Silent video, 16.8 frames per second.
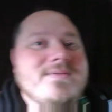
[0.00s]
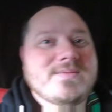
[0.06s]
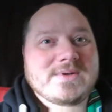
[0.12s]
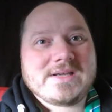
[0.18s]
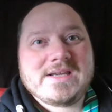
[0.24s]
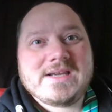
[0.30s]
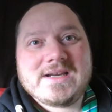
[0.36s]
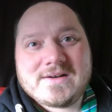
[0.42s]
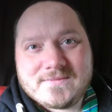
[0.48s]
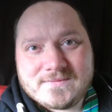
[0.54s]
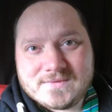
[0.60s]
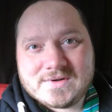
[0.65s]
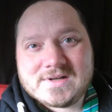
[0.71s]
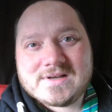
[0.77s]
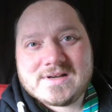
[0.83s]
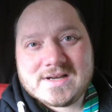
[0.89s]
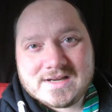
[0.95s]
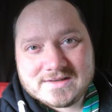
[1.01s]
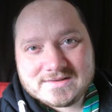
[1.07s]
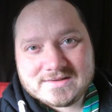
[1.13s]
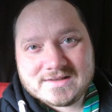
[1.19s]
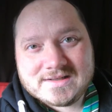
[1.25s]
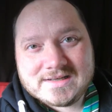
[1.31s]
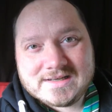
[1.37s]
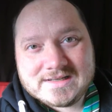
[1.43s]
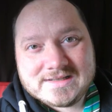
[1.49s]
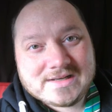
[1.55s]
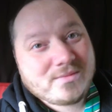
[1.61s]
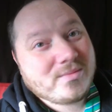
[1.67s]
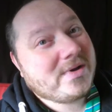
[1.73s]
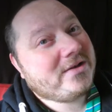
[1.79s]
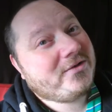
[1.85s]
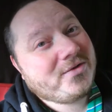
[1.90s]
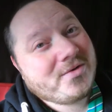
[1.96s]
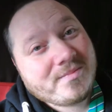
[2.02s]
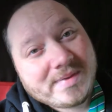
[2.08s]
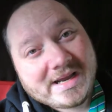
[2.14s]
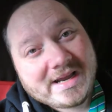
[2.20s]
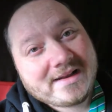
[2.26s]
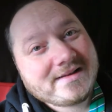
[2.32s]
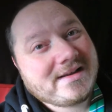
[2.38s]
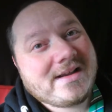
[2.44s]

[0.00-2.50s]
we're here for the castle. And he said, well, too bad,